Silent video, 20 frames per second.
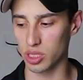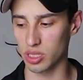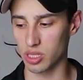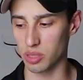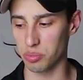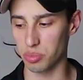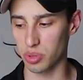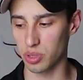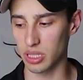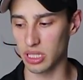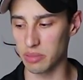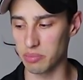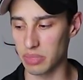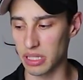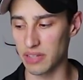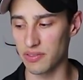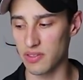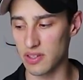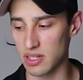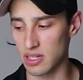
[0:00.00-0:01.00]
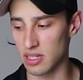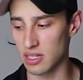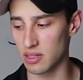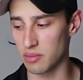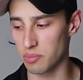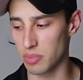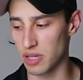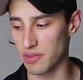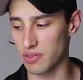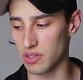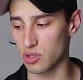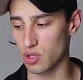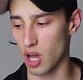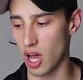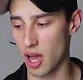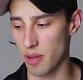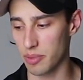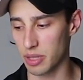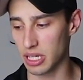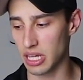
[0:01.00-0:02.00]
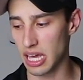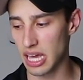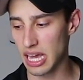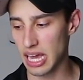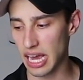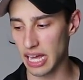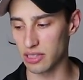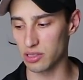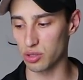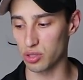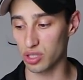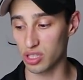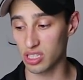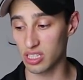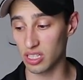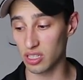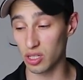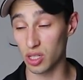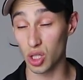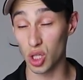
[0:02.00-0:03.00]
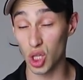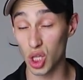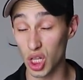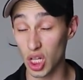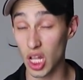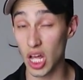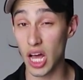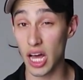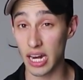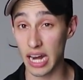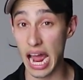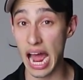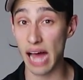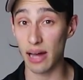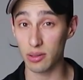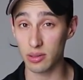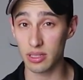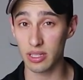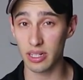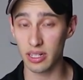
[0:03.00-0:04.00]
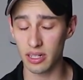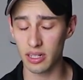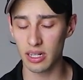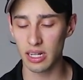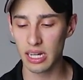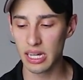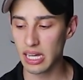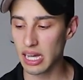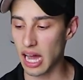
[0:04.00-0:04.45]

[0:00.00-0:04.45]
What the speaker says: It's a pretty beefy topic, and there's still a lot out there.